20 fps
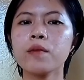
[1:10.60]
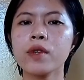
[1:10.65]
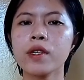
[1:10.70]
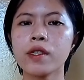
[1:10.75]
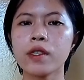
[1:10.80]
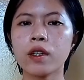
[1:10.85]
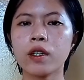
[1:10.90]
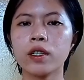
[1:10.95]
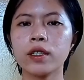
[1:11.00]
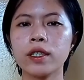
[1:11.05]

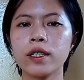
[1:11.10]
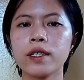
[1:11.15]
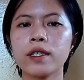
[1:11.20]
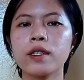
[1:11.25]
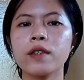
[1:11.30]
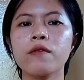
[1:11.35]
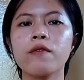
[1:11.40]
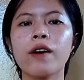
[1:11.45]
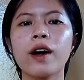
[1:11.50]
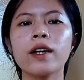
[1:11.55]
method is
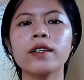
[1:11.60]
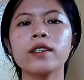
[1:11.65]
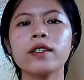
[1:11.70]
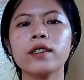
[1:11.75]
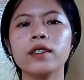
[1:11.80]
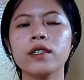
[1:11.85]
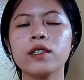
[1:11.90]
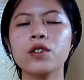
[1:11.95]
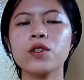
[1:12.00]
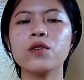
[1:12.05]

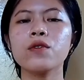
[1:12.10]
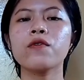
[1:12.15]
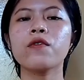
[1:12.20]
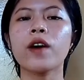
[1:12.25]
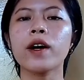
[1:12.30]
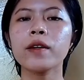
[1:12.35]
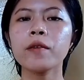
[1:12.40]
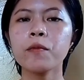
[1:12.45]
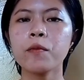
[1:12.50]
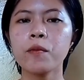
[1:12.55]
divided into
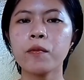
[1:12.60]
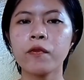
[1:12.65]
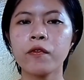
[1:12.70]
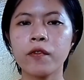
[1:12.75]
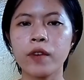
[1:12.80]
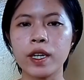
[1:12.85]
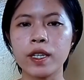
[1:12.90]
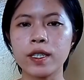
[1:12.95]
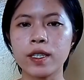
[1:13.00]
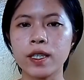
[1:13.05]
5
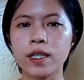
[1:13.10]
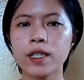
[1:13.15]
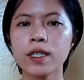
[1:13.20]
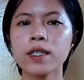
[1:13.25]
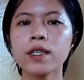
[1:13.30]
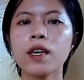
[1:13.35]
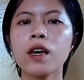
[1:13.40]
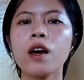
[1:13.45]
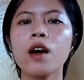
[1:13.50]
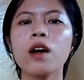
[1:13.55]

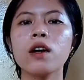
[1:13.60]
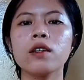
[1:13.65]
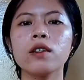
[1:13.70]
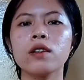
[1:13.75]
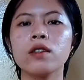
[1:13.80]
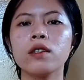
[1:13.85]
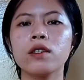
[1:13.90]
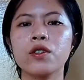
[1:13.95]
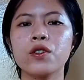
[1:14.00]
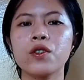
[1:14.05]
phases:
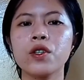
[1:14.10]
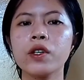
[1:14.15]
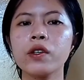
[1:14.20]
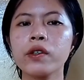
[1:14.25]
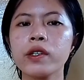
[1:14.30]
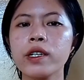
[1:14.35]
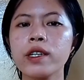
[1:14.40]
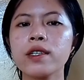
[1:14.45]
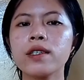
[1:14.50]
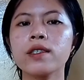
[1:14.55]

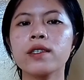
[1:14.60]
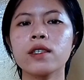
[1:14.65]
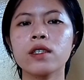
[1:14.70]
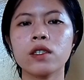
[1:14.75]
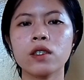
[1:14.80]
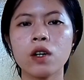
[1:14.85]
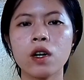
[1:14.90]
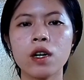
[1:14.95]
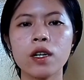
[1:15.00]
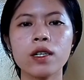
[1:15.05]
Usuri,
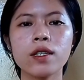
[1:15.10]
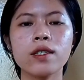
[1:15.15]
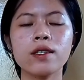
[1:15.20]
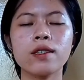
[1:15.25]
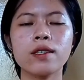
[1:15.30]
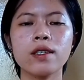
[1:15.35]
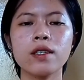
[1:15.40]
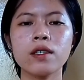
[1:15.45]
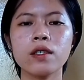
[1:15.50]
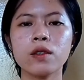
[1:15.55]
Seton,
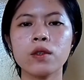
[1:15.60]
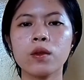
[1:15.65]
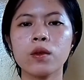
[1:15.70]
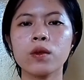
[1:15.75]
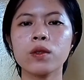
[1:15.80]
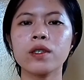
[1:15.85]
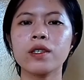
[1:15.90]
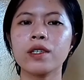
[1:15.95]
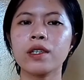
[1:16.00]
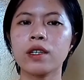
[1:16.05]

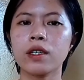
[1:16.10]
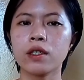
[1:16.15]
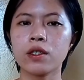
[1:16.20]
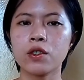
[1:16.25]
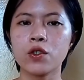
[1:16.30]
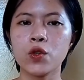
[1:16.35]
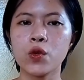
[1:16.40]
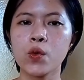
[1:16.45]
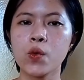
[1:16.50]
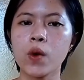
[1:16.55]
Shiso,
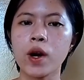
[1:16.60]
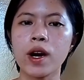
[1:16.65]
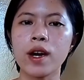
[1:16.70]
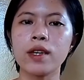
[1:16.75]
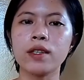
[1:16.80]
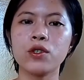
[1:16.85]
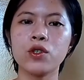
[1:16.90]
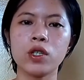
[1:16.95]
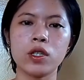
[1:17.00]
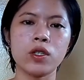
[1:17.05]
Sekitsu,
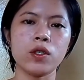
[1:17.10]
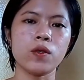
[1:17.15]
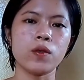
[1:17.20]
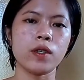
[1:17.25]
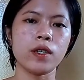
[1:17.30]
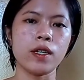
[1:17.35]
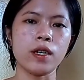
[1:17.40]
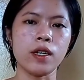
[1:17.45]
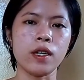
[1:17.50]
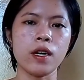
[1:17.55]
and Jitsu.
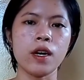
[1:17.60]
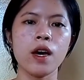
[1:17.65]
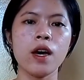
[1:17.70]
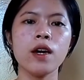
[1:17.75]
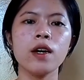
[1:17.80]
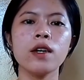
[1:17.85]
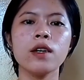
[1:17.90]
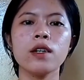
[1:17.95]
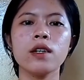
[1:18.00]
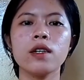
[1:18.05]

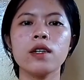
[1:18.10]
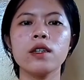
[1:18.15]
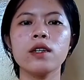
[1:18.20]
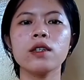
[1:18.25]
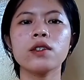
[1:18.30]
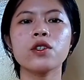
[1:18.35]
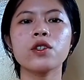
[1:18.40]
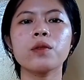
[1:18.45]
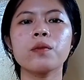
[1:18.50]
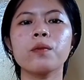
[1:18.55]

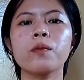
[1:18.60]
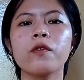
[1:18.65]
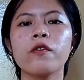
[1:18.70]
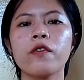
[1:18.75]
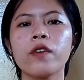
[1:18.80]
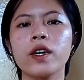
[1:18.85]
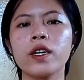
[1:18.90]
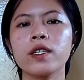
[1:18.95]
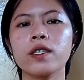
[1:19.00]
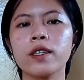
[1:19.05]
Each
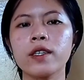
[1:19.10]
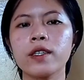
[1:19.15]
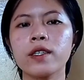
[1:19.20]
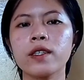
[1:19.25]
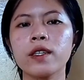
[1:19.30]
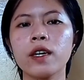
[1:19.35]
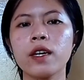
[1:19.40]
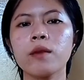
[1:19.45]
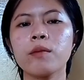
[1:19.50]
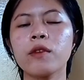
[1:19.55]
phase is
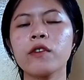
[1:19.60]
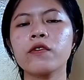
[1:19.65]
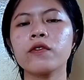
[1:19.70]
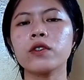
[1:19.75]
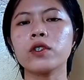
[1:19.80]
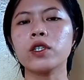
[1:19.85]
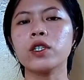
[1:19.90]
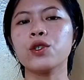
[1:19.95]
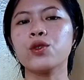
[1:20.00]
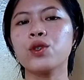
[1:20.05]
named
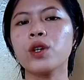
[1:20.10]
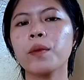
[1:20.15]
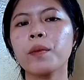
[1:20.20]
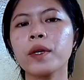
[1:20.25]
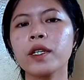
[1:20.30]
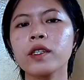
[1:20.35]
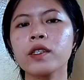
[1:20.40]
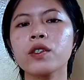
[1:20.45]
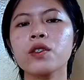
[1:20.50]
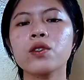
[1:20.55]
after a
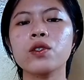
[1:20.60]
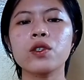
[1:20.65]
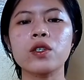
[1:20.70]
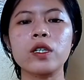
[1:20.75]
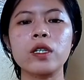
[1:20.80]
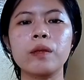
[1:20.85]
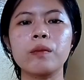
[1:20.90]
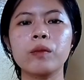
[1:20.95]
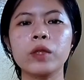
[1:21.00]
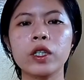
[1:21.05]
Japanese
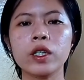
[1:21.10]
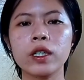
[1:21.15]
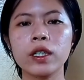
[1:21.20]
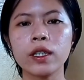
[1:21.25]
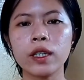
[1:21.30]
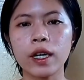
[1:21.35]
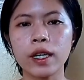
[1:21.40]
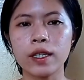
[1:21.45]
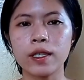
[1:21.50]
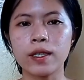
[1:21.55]
term
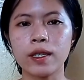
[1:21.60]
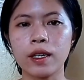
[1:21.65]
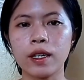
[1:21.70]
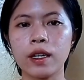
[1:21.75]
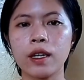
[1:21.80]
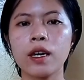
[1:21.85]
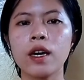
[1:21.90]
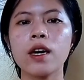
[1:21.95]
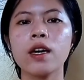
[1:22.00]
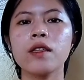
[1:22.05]

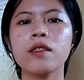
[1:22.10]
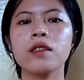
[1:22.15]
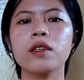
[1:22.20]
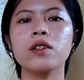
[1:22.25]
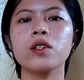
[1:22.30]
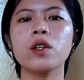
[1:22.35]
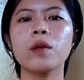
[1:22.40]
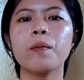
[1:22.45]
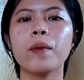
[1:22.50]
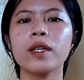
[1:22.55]
recognizing
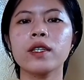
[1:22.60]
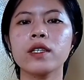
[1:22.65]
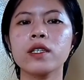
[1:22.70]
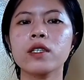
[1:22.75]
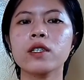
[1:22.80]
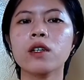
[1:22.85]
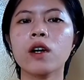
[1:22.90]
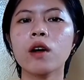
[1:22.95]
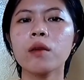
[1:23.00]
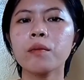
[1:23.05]
the
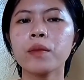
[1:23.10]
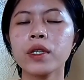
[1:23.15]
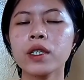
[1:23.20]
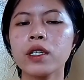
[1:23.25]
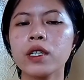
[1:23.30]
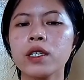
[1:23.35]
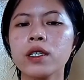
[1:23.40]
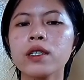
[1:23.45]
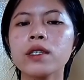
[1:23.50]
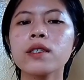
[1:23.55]
Japanese
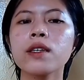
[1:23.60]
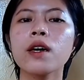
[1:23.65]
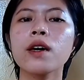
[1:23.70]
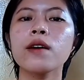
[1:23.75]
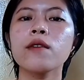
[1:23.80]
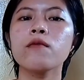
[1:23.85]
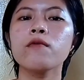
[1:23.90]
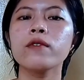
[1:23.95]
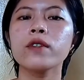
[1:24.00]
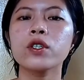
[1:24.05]
companies
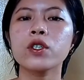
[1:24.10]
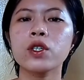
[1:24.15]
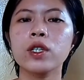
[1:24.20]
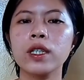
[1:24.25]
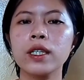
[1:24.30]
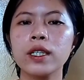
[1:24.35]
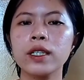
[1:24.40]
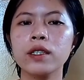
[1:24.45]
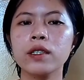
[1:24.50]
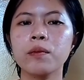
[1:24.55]
which
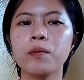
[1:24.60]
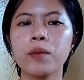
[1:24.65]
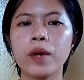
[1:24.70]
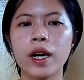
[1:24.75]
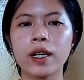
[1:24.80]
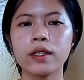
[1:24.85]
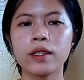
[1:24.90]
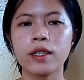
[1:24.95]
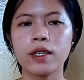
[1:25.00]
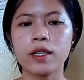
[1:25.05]
lead the
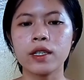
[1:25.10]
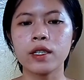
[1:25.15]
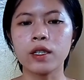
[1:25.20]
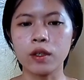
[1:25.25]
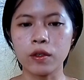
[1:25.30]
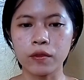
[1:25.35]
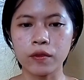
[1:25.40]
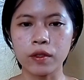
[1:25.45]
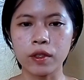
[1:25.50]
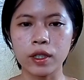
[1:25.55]
practice
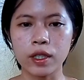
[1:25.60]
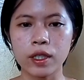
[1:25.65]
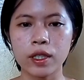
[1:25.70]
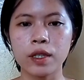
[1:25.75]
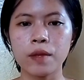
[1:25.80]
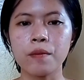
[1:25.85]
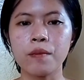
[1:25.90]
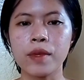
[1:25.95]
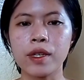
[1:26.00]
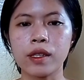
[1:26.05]
of
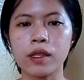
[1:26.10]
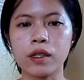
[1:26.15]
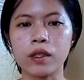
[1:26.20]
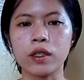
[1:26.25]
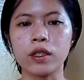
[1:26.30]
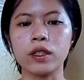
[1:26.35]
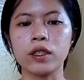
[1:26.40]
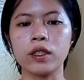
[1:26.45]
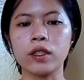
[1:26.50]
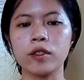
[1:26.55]
this method.